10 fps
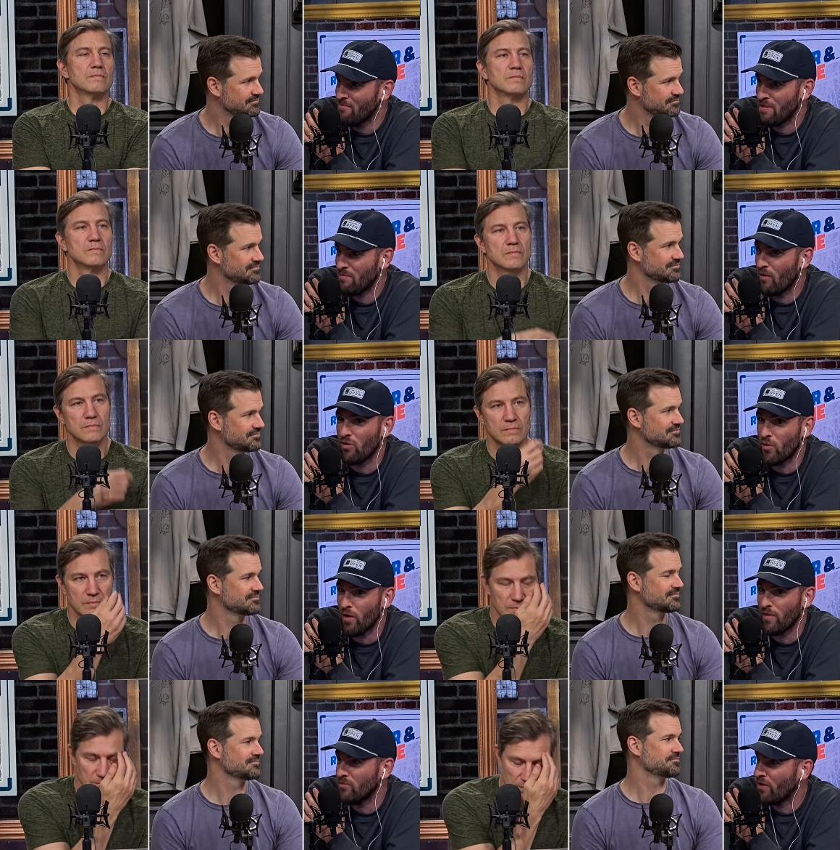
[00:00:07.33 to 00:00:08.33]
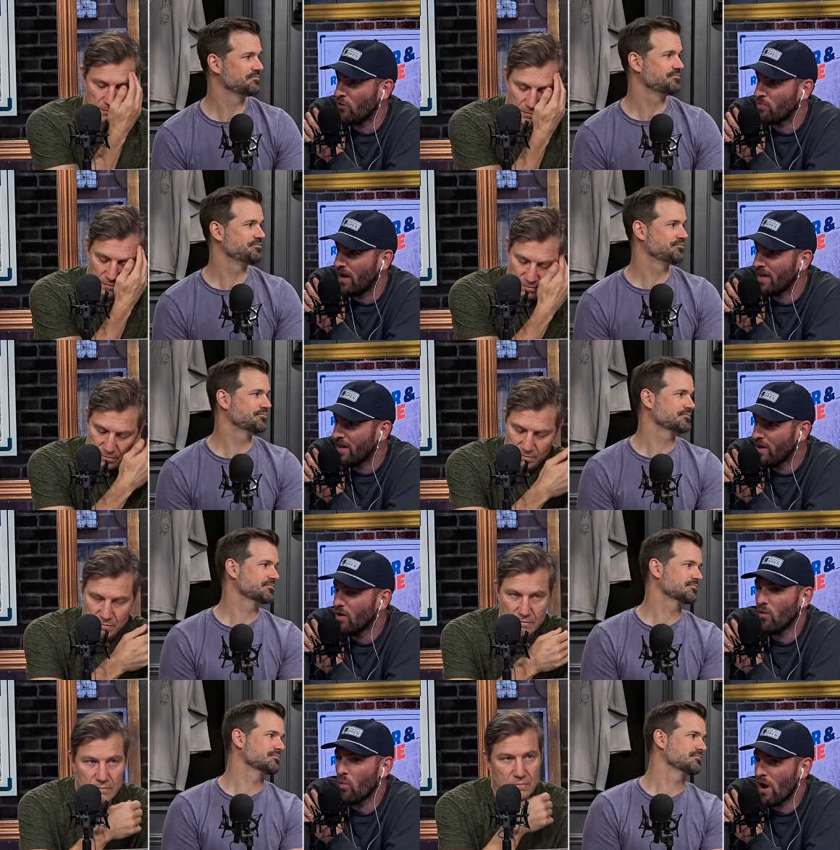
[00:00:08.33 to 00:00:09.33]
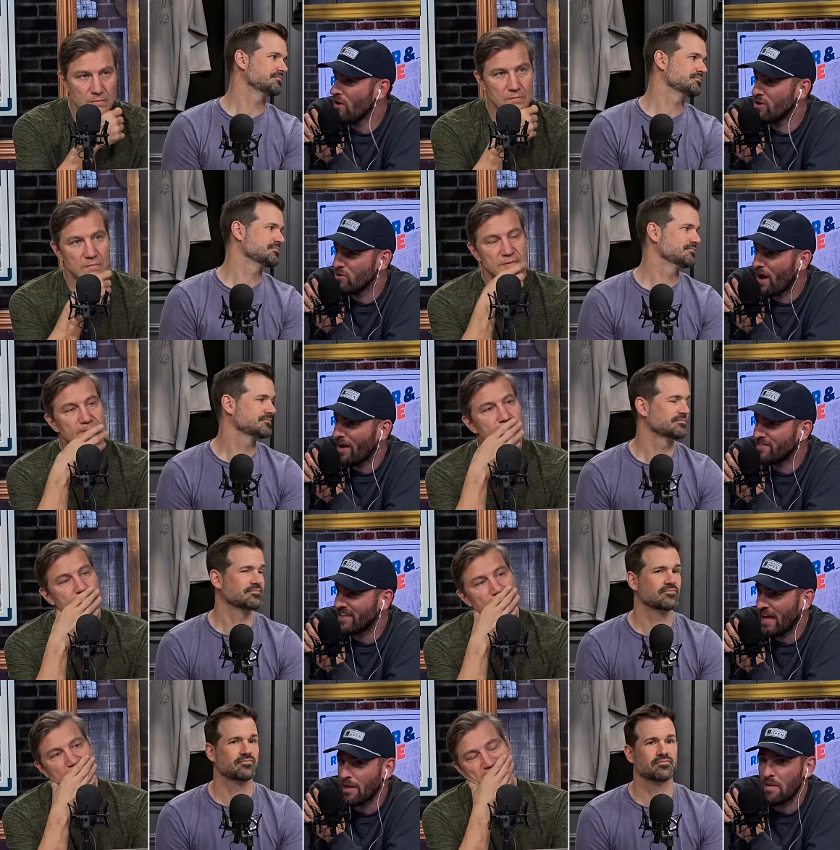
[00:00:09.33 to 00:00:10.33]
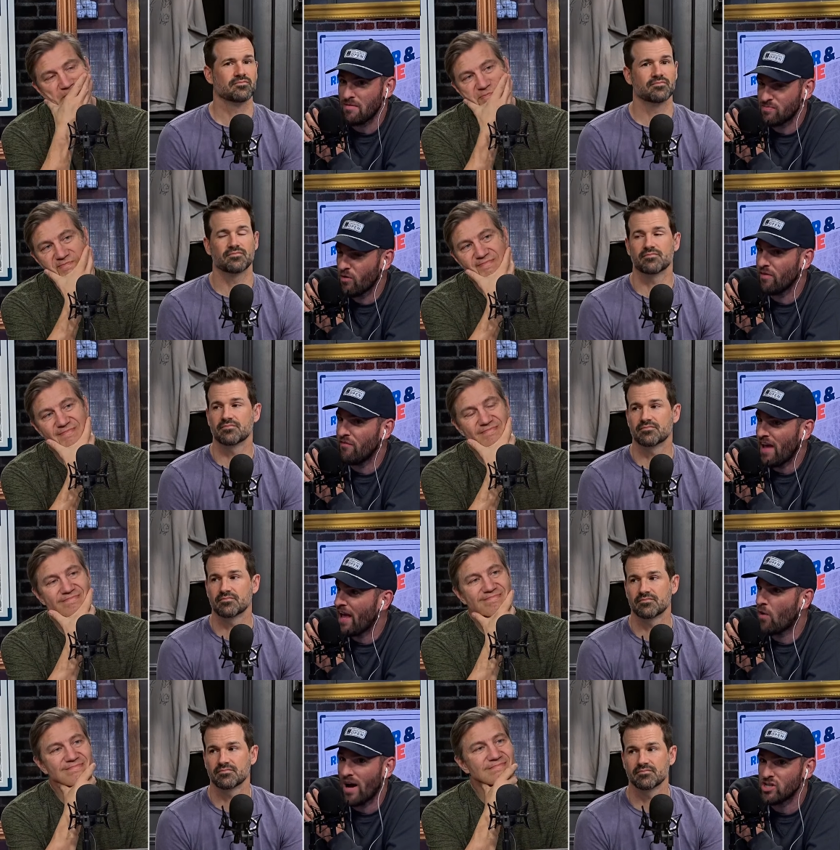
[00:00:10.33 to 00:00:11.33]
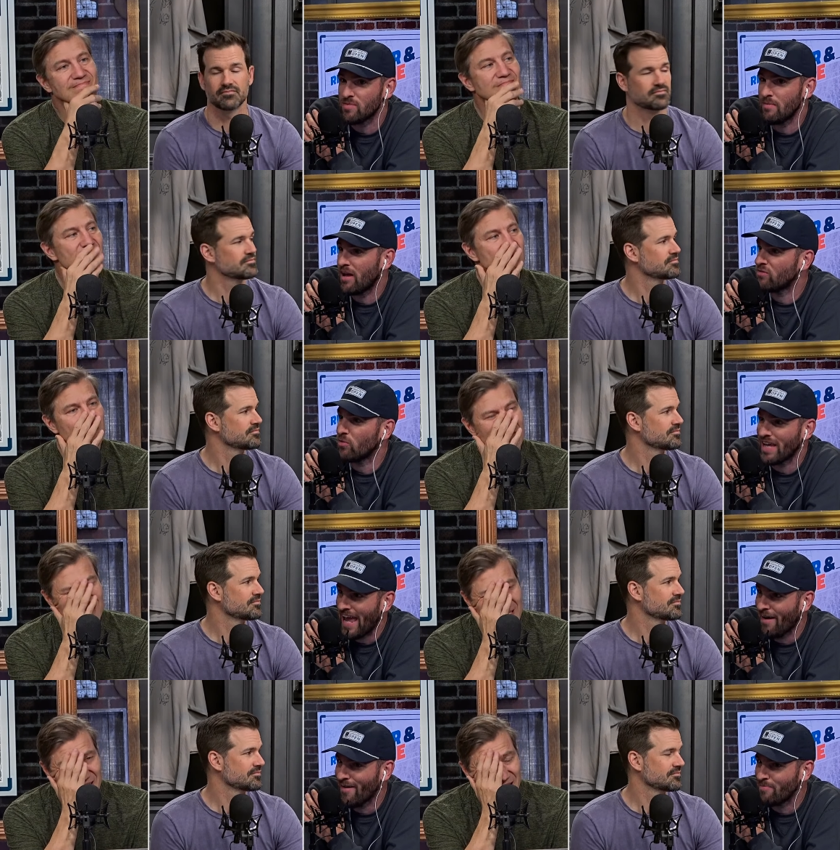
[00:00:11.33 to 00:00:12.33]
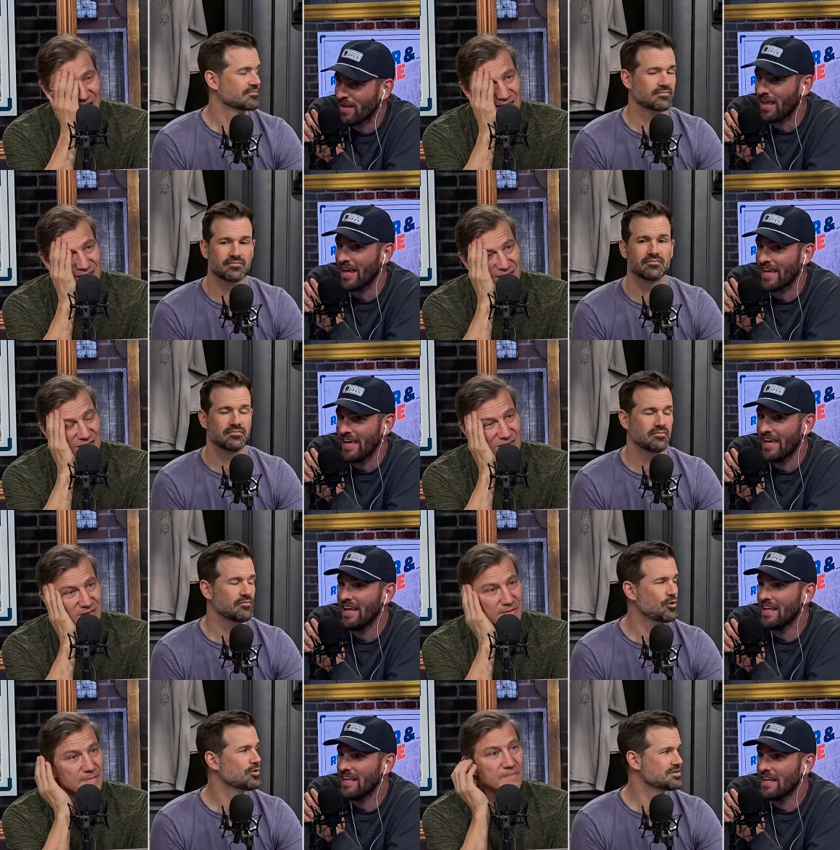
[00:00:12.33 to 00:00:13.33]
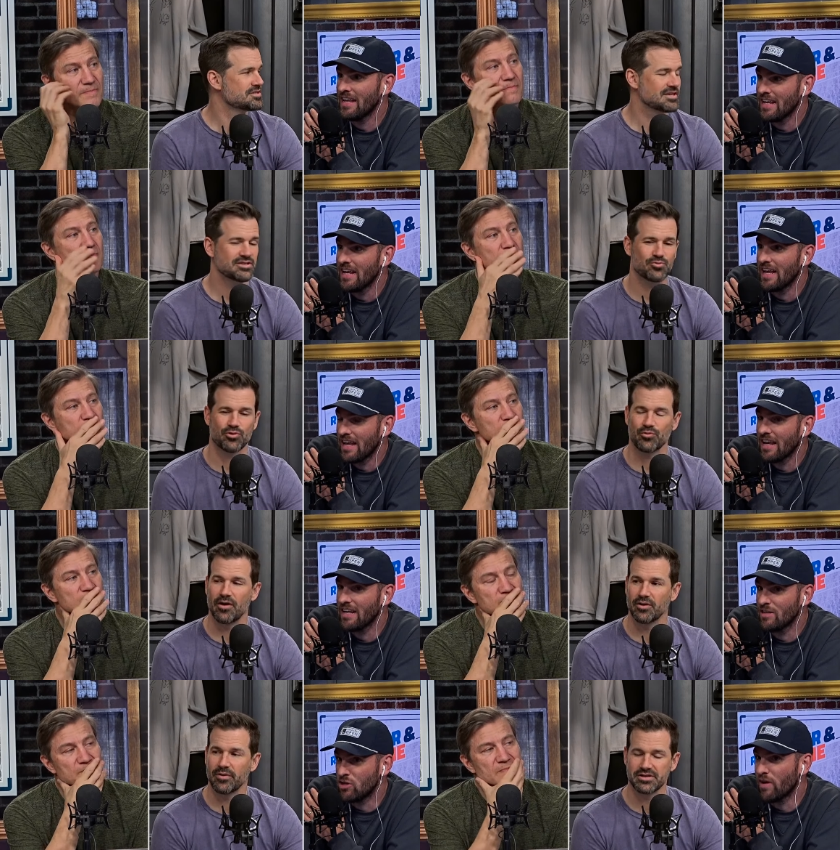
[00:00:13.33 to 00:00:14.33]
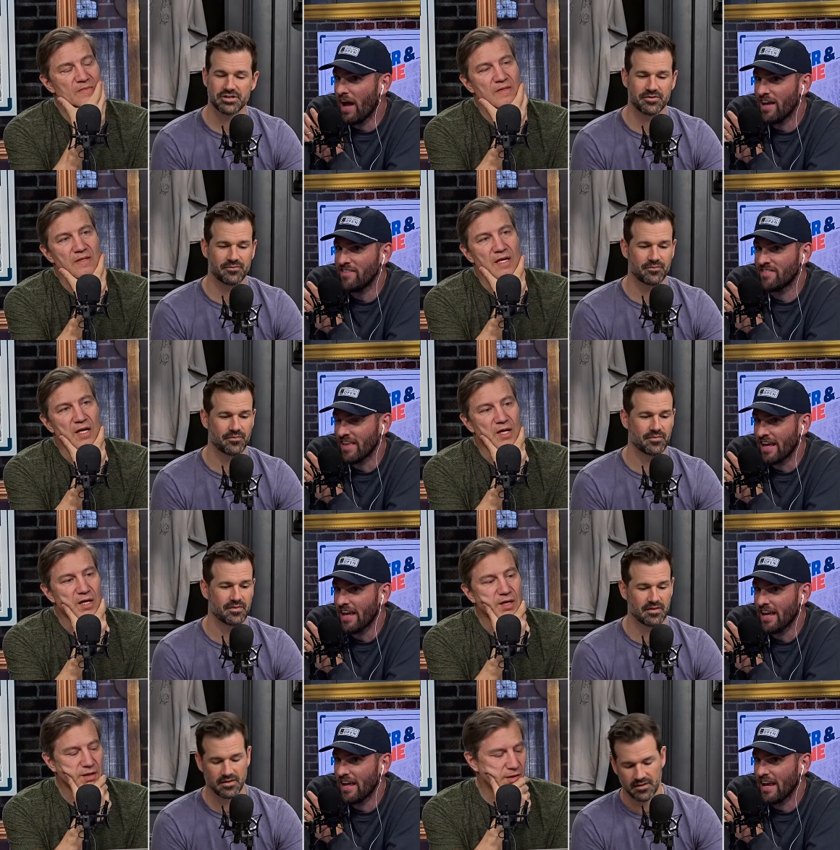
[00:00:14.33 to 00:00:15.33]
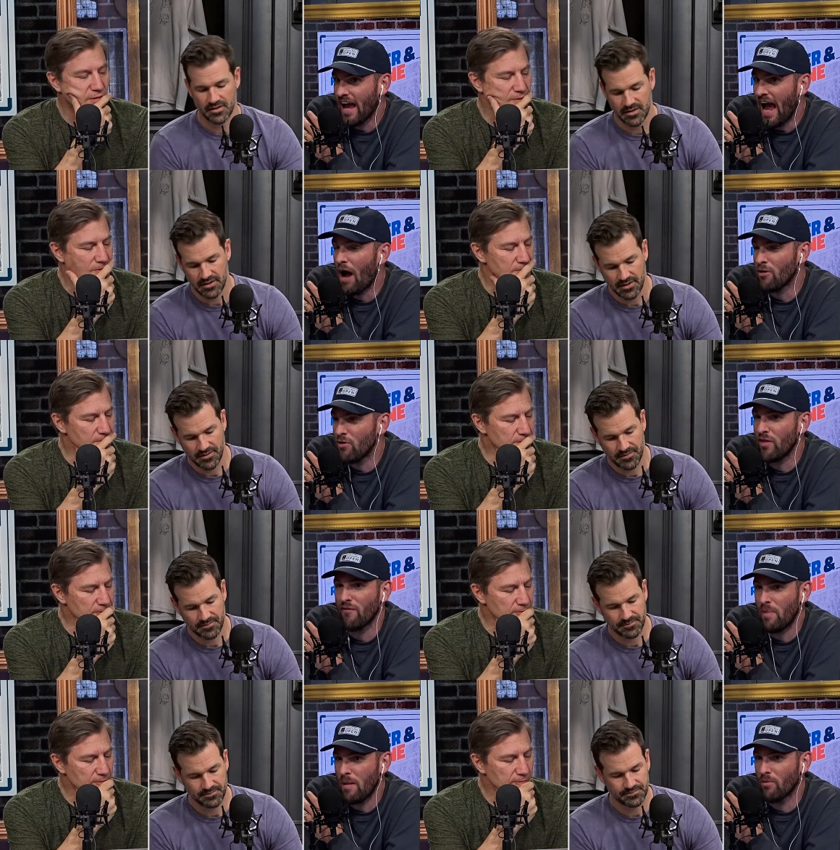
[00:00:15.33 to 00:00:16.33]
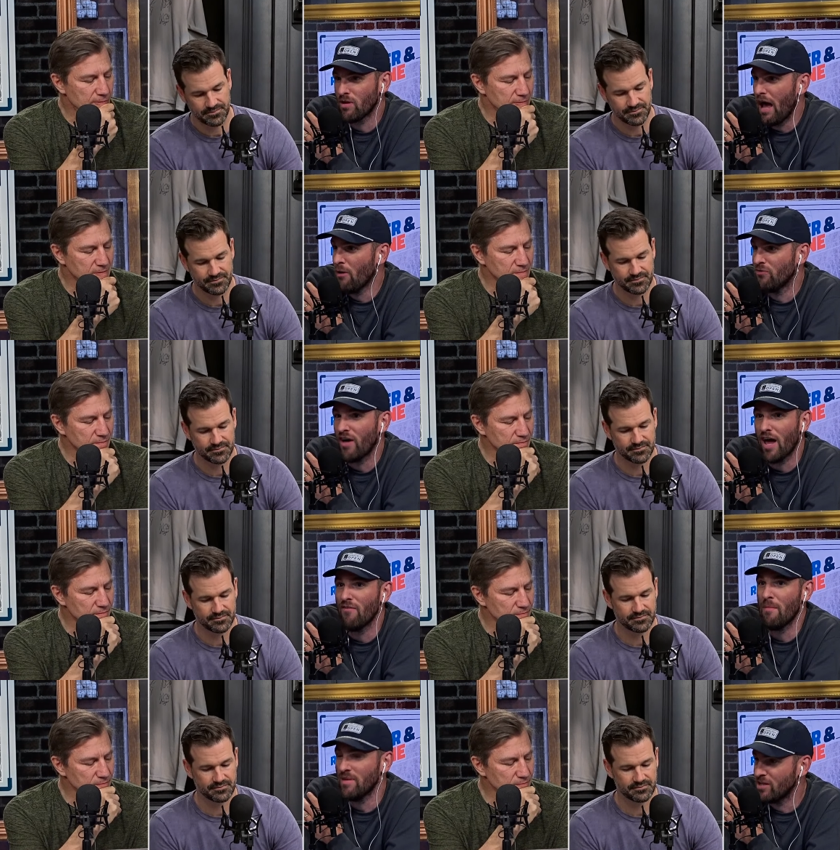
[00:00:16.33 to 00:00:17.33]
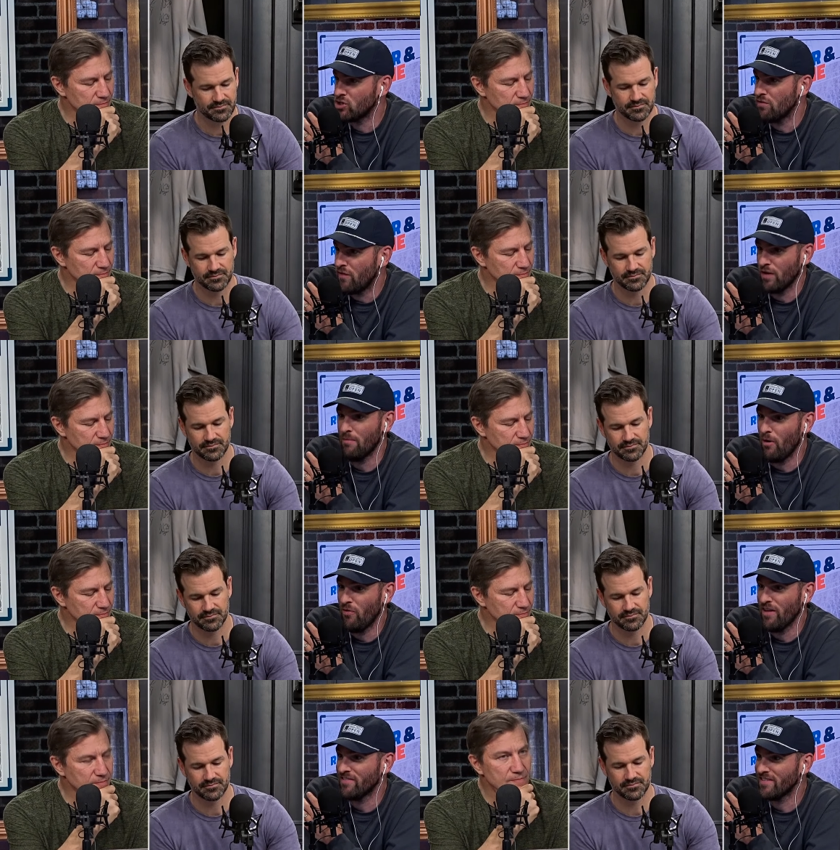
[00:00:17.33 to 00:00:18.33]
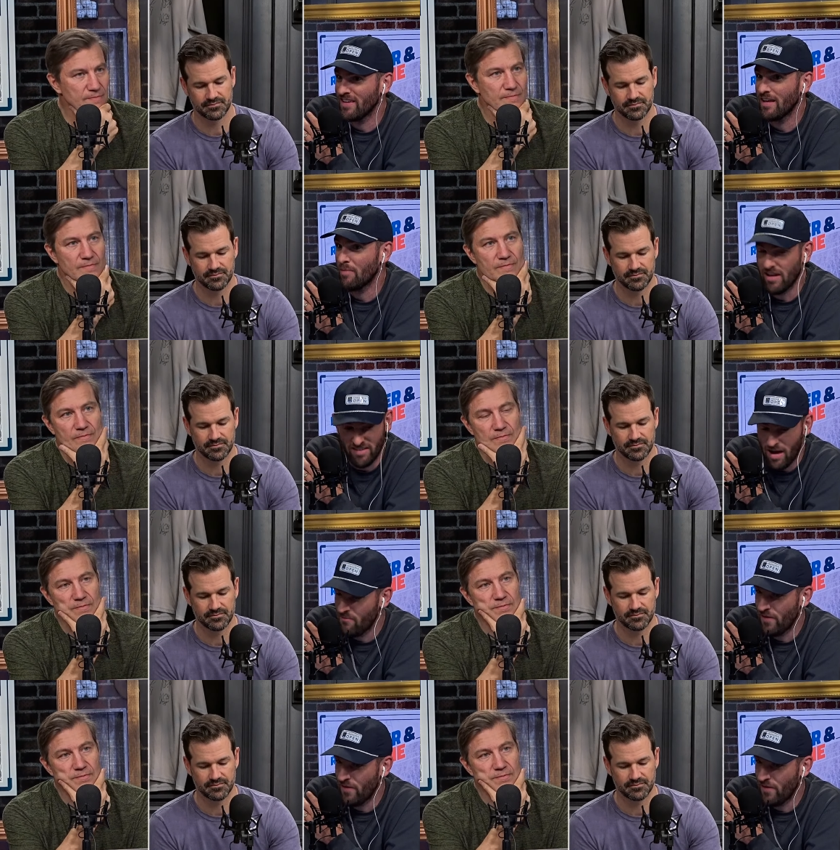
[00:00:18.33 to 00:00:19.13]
Speaker 1: and people throwing themselves. But where do you guys? stand? I mean, it's more of a fan question. Maybe you guys don't care, yeah. but like,
Speaker 2: no, it's it's a worthwhile. Do you
Speaker 1: guys like? How do you think people outside of Edmonton should feel about this? Because I'm